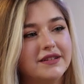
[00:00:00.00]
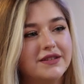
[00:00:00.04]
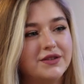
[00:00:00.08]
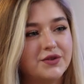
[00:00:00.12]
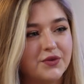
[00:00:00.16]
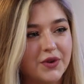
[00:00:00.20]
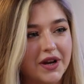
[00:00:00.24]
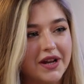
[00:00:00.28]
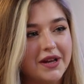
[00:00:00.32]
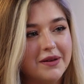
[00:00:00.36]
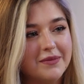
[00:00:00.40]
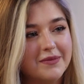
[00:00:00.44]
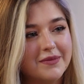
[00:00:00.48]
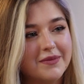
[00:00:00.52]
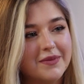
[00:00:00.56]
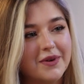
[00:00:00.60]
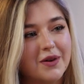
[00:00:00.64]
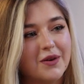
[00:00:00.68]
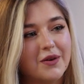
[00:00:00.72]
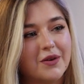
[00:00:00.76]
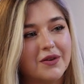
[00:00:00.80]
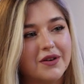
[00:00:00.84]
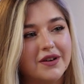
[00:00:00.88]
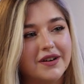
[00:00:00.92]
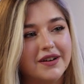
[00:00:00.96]
dream,
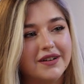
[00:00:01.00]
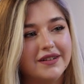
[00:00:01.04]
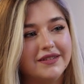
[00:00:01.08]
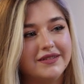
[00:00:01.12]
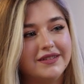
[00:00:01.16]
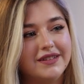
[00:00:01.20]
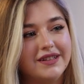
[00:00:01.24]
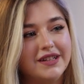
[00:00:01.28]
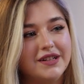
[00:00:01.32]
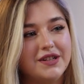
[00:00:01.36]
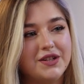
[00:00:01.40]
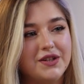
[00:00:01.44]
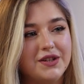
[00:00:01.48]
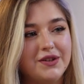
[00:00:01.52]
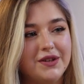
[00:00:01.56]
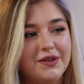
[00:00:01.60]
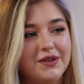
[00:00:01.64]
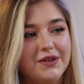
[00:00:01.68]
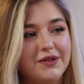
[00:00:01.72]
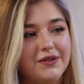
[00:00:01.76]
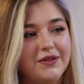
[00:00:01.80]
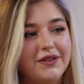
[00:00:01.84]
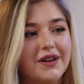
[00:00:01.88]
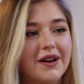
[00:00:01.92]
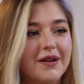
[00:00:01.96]
or did
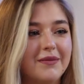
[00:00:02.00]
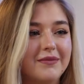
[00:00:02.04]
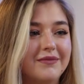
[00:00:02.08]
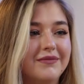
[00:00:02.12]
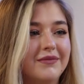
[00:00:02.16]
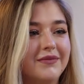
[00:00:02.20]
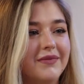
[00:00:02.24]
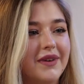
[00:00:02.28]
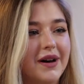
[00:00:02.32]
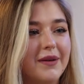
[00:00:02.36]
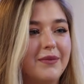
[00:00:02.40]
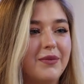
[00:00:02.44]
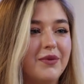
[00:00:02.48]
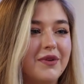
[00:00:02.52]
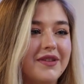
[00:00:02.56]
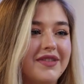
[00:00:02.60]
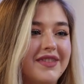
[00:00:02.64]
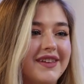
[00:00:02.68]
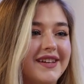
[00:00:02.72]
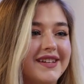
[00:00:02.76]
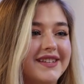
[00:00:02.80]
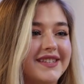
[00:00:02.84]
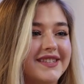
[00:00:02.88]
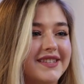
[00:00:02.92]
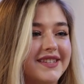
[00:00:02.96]
you come up with
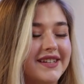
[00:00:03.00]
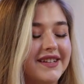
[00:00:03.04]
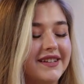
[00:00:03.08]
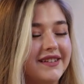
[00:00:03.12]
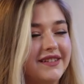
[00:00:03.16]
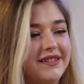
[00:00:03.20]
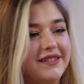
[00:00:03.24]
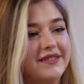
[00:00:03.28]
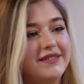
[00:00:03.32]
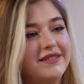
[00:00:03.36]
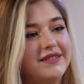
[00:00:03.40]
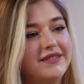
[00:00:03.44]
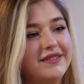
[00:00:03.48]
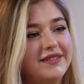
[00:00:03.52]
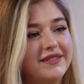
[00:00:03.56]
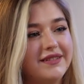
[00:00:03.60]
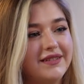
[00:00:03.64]
this in